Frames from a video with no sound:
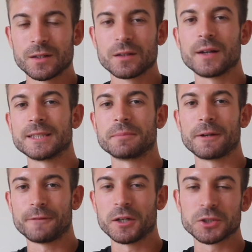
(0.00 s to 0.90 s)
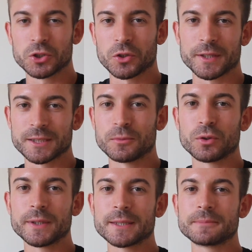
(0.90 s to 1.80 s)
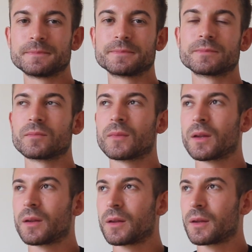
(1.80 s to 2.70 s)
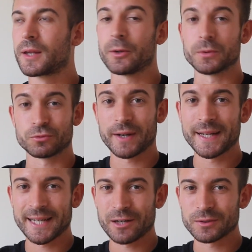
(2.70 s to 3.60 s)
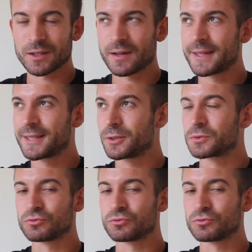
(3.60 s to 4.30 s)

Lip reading: I did my first jog this morning. It was raining outside, it was